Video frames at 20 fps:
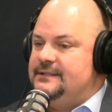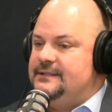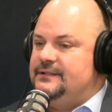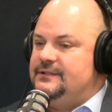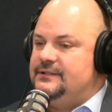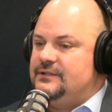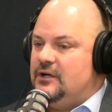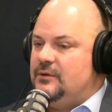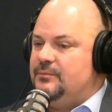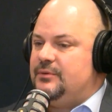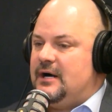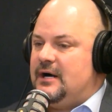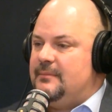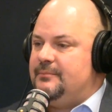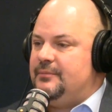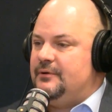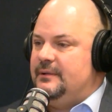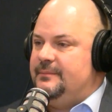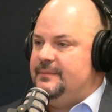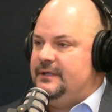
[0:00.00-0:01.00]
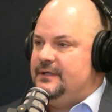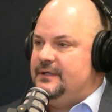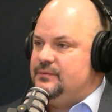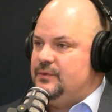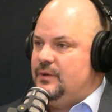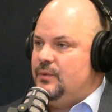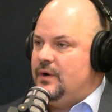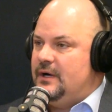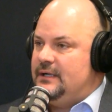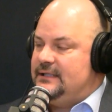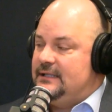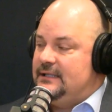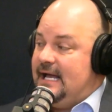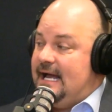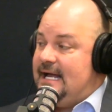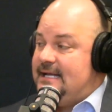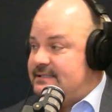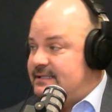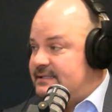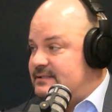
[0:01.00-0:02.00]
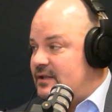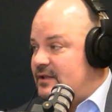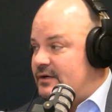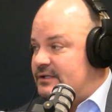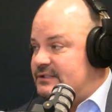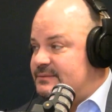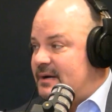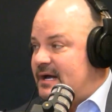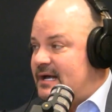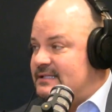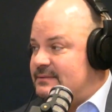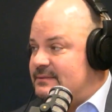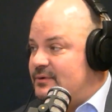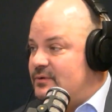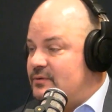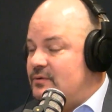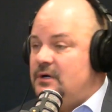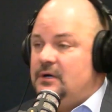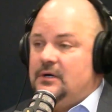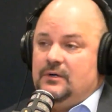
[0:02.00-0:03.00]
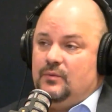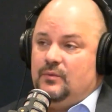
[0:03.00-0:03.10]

installed properly, because we want it to last as long as possible.